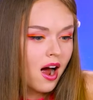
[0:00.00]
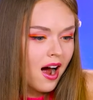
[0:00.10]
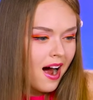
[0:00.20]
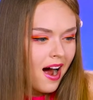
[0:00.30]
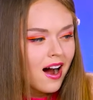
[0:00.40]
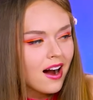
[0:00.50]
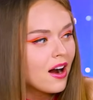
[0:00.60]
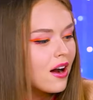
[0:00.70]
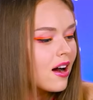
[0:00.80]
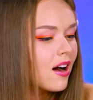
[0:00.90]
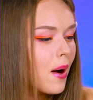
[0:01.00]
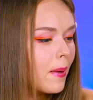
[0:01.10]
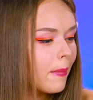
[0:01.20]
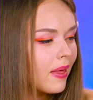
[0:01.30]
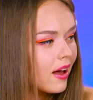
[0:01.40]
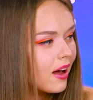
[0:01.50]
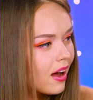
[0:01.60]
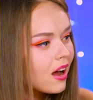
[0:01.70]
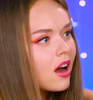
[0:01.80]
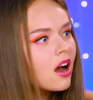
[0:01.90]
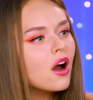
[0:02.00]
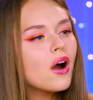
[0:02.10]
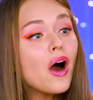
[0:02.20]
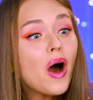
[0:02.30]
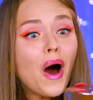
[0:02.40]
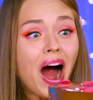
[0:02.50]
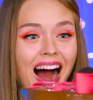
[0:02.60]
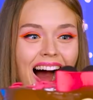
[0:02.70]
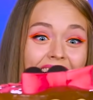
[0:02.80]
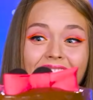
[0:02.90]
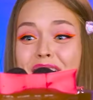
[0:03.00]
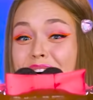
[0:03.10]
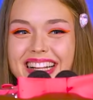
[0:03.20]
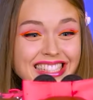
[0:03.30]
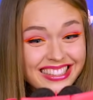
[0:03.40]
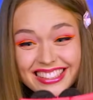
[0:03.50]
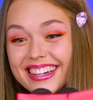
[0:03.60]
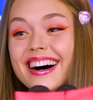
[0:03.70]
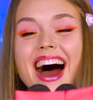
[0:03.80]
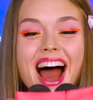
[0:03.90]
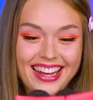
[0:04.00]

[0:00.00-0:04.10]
thinking? Trade! The most unfair swap